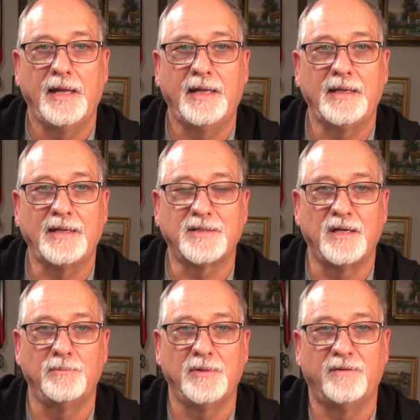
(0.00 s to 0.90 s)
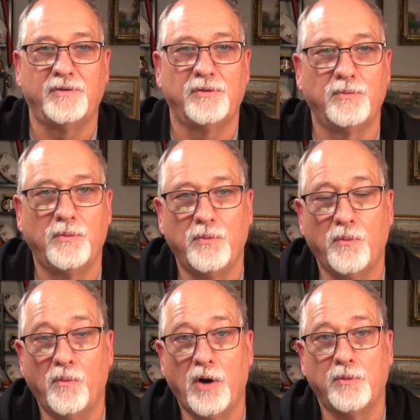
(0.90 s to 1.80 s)
at, at some level,
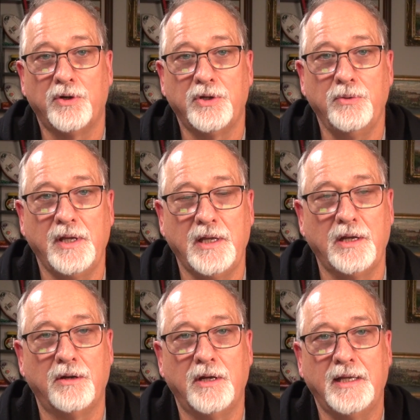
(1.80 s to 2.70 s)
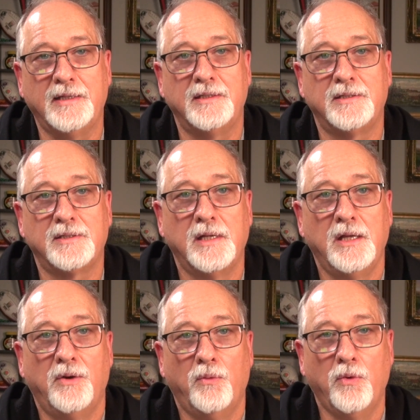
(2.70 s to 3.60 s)
what we're doing here is
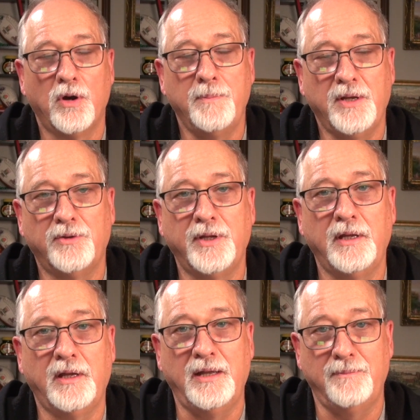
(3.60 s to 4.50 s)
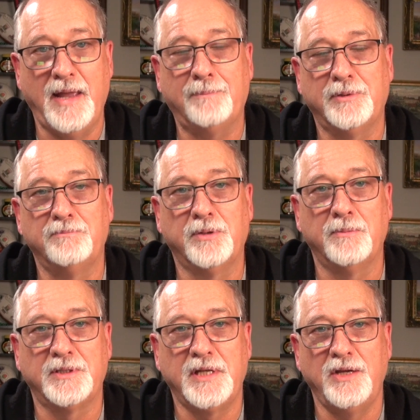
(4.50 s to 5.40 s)
we're building a map
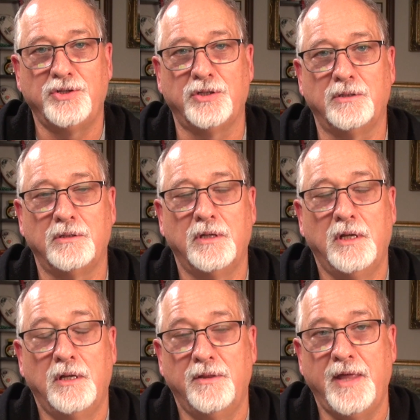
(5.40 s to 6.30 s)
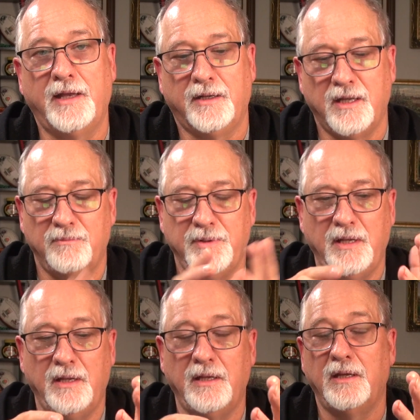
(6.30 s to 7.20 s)
implementation that can
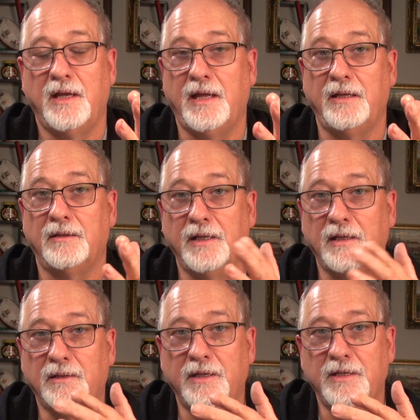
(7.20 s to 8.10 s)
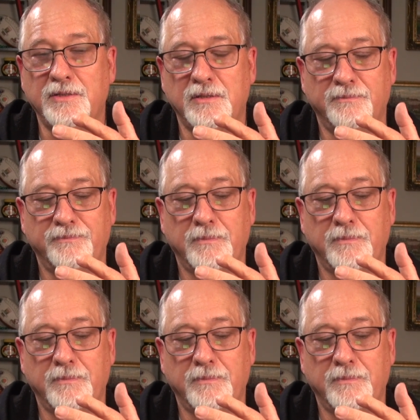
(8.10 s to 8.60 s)
be a linked list,